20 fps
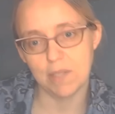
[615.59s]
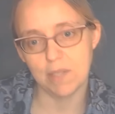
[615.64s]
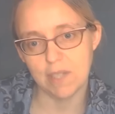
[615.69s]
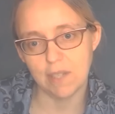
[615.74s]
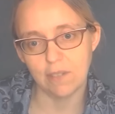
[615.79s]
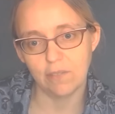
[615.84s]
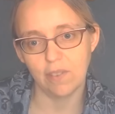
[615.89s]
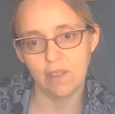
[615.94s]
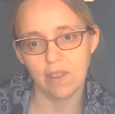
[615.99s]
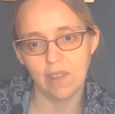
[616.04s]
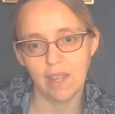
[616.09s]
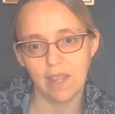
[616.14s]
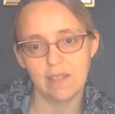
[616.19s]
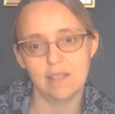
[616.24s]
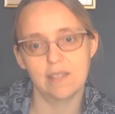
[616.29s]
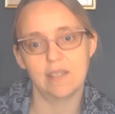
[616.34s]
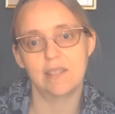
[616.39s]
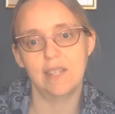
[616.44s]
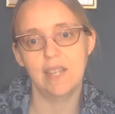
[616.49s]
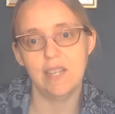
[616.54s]
to different things
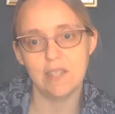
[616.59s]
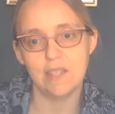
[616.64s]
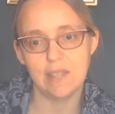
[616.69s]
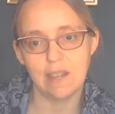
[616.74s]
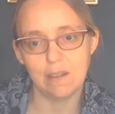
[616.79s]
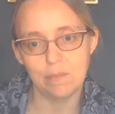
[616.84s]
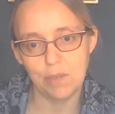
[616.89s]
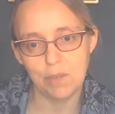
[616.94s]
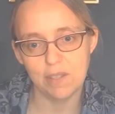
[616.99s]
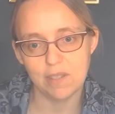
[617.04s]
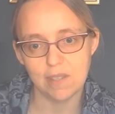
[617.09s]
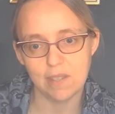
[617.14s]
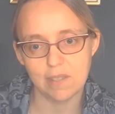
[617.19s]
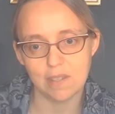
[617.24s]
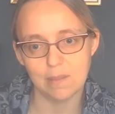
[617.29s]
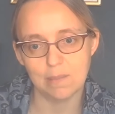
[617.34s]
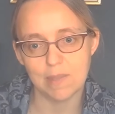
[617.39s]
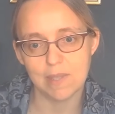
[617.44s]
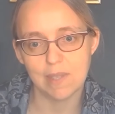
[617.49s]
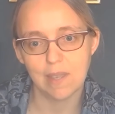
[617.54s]
that teach their immune
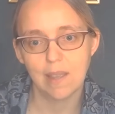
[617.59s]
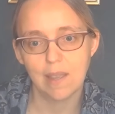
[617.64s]
systems.